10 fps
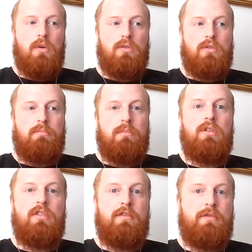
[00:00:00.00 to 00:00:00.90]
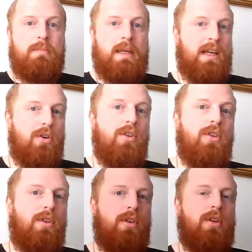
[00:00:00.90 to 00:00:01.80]
or to move
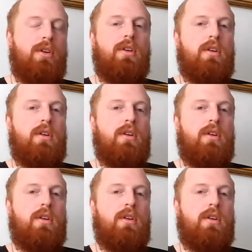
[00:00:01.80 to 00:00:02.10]
beyond.